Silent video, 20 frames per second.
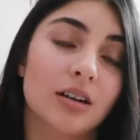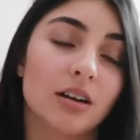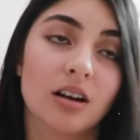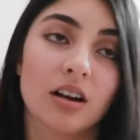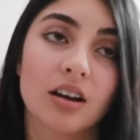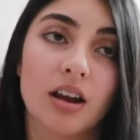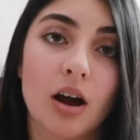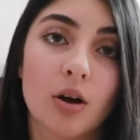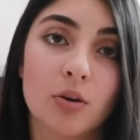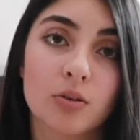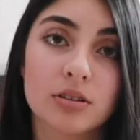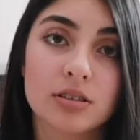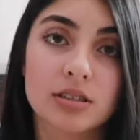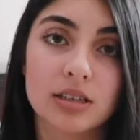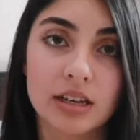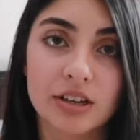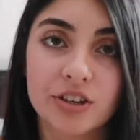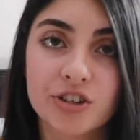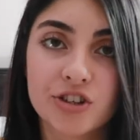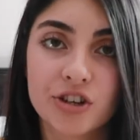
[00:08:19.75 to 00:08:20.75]
an hour's
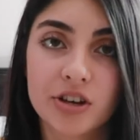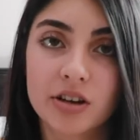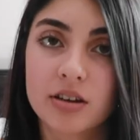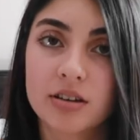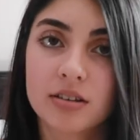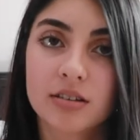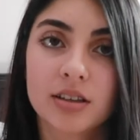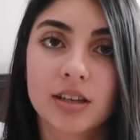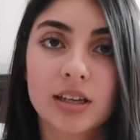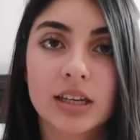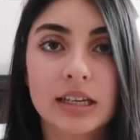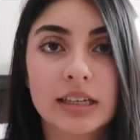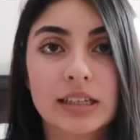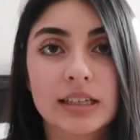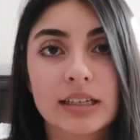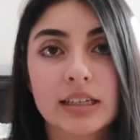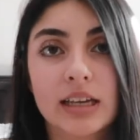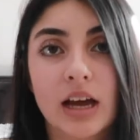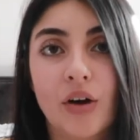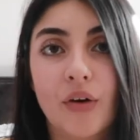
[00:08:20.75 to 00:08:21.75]
lecture
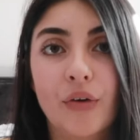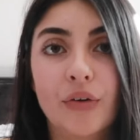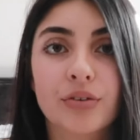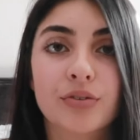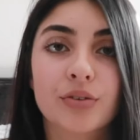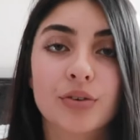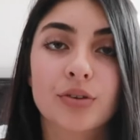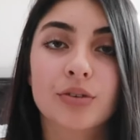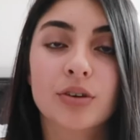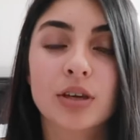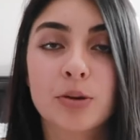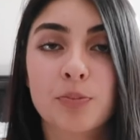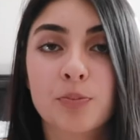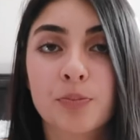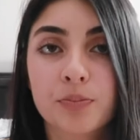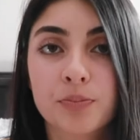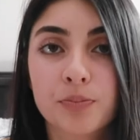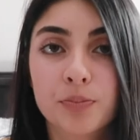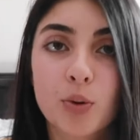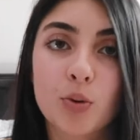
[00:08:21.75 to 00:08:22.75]
now if you keep
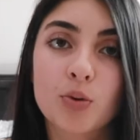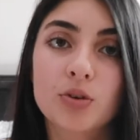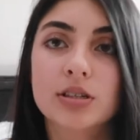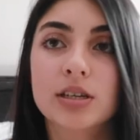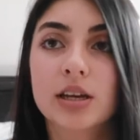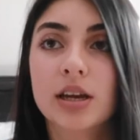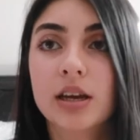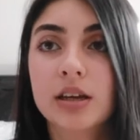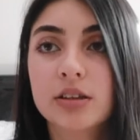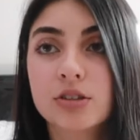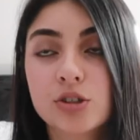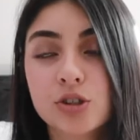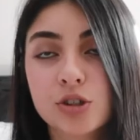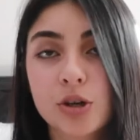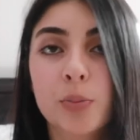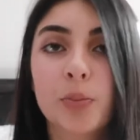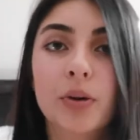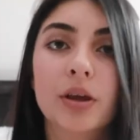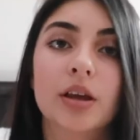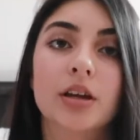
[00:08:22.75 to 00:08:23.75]
pausing and
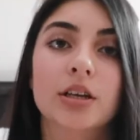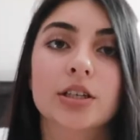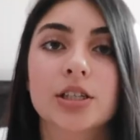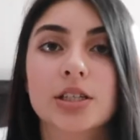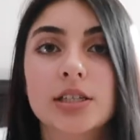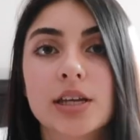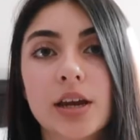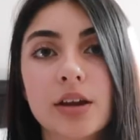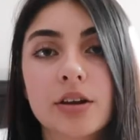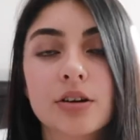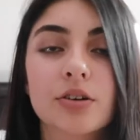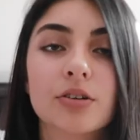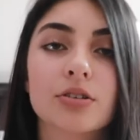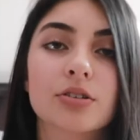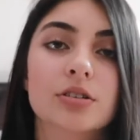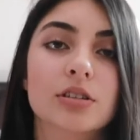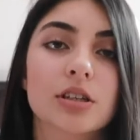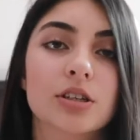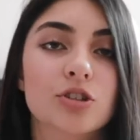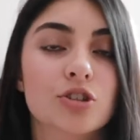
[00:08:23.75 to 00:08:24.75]
stopping to take
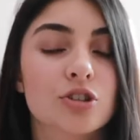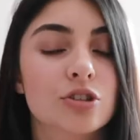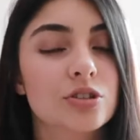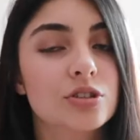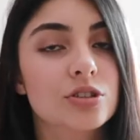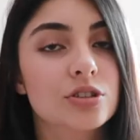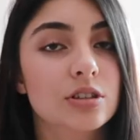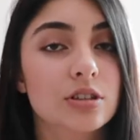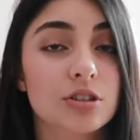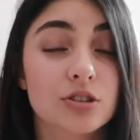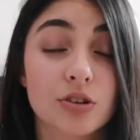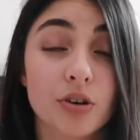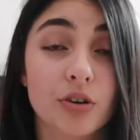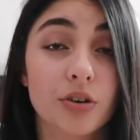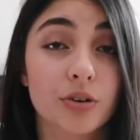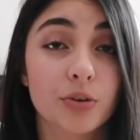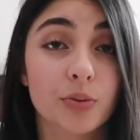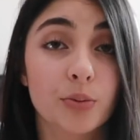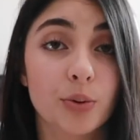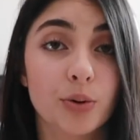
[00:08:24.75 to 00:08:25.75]
notes it's just it's not
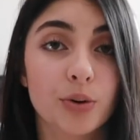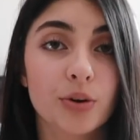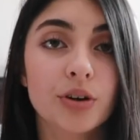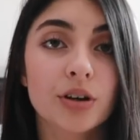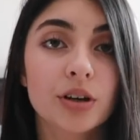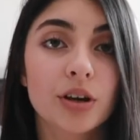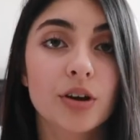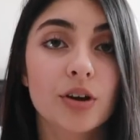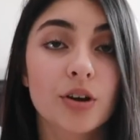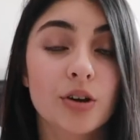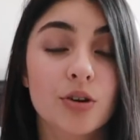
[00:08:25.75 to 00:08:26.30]
going to work